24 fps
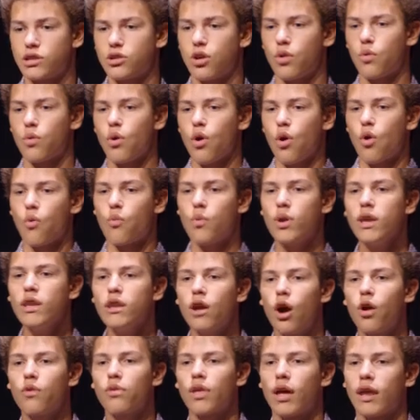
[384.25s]
So we
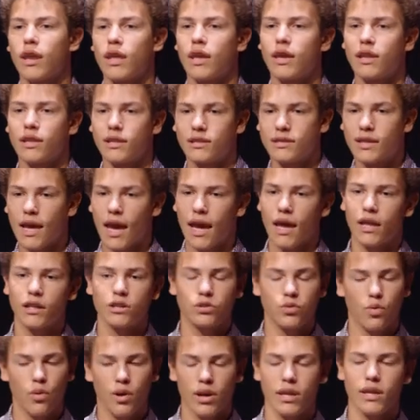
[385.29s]
know that in
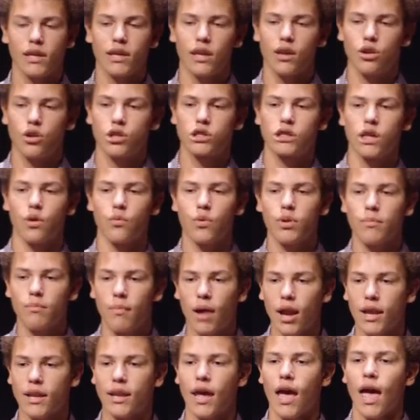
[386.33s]
10, 20 years that we
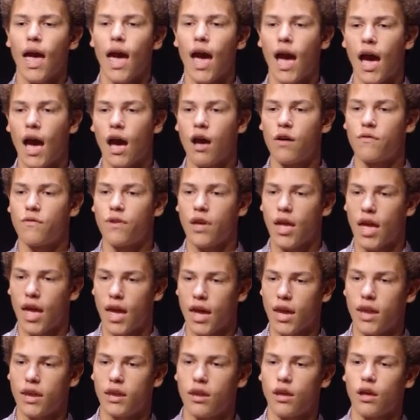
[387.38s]
might have
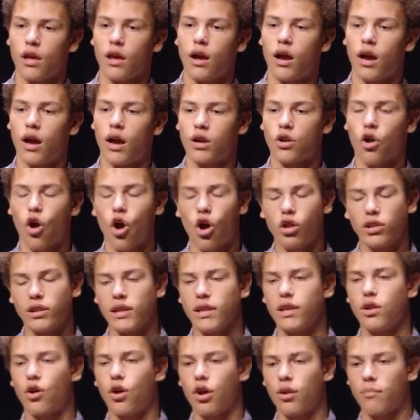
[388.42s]
a
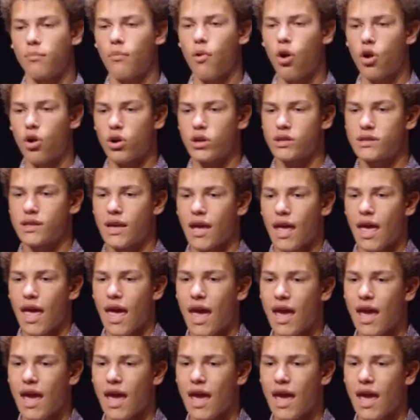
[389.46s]
colony on Mars.